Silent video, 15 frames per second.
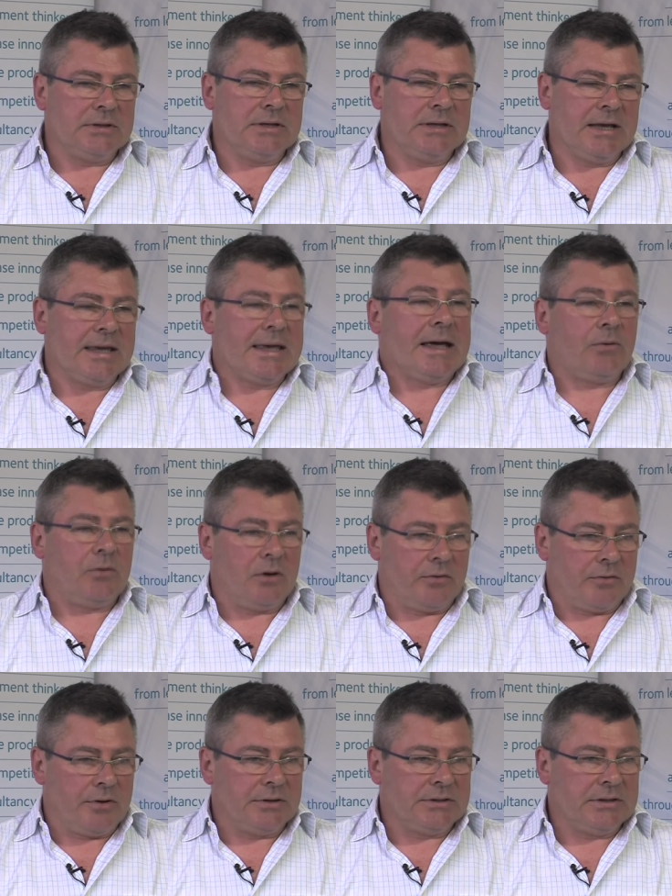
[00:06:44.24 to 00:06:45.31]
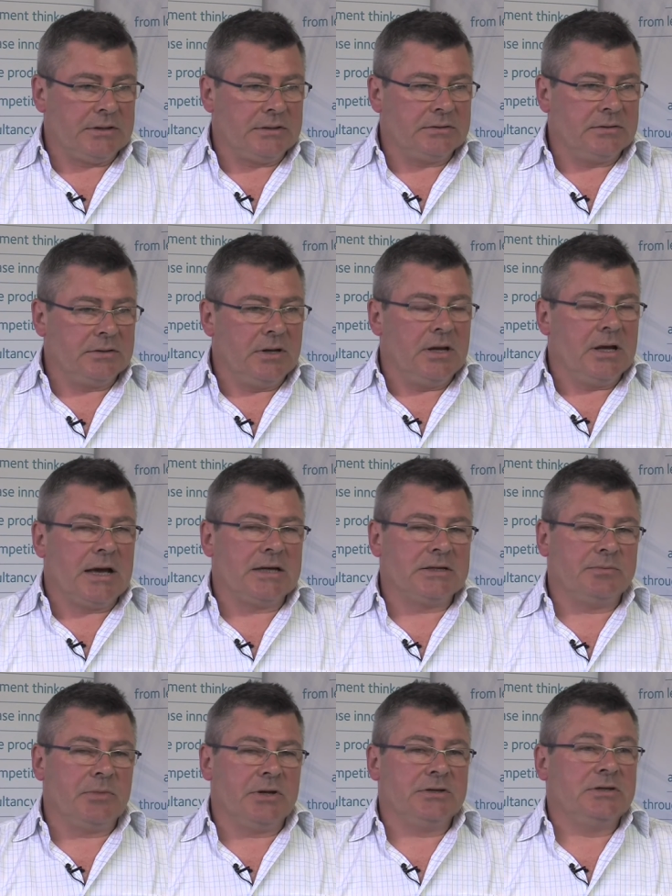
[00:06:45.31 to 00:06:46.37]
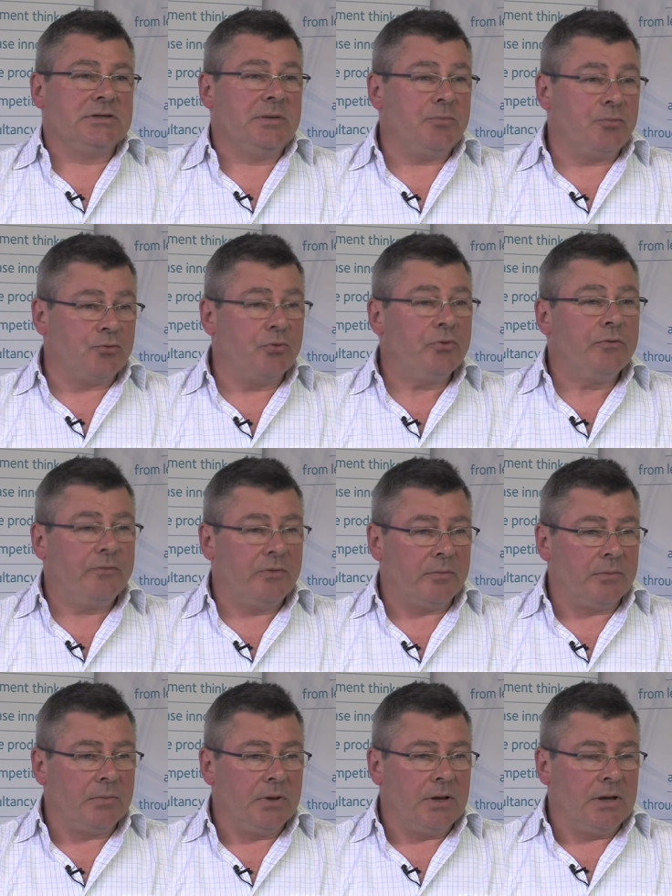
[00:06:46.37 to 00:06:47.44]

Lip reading: kick out our ideas as much as improve them,